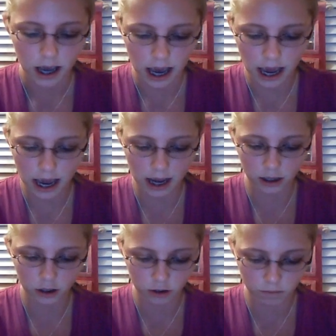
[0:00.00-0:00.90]

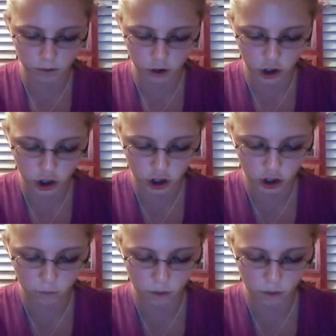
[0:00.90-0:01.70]
and she just